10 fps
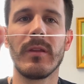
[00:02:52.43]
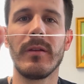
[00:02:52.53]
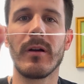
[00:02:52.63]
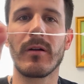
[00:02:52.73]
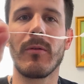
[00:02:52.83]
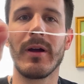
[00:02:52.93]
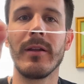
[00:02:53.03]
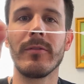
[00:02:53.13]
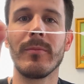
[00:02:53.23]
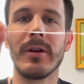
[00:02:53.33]
Not quite
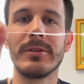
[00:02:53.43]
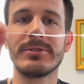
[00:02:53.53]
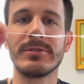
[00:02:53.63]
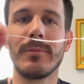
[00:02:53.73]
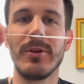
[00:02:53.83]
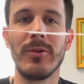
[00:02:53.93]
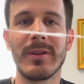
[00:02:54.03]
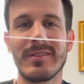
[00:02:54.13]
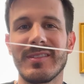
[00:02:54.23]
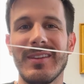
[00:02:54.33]
as much, but you
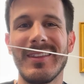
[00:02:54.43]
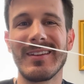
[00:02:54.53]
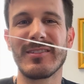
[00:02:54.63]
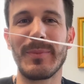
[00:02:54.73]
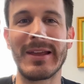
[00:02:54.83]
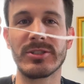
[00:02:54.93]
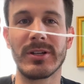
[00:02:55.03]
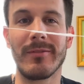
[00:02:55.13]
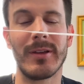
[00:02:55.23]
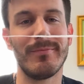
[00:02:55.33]
can see the expansion
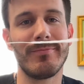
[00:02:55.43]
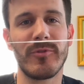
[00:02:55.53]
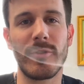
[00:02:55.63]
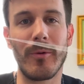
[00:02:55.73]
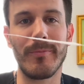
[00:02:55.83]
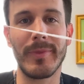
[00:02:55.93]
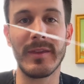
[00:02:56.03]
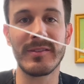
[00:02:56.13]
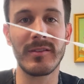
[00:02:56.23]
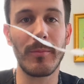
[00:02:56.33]
of it. So
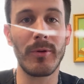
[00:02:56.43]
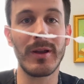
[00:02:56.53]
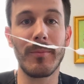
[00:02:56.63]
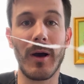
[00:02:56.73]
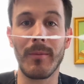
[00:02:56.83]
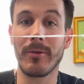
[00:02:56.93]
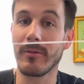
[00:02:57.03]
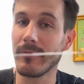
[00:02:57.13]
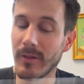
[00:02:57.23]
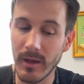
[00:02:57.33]
this is a pretty
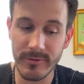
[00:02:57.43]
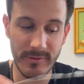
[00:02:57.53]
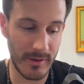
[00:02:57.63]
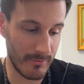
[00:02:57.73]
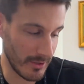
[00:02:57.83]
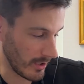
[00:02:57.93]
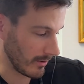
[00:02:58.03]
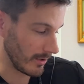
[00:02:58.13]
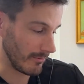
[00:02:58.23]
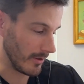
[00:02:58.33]
popular floss that we
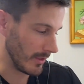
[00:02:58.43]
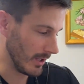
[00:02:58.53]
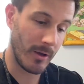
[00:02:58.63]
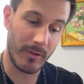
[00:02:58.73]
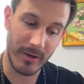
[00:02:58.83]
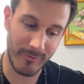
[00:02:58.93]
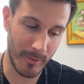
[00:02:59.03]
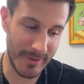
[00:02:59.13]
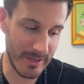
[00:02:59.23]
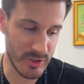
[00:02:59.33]
carry with a lot of our
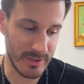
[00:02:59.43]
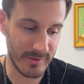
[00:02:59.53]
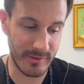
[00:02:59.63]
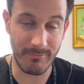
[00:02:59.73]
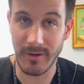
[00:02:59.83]
patients, and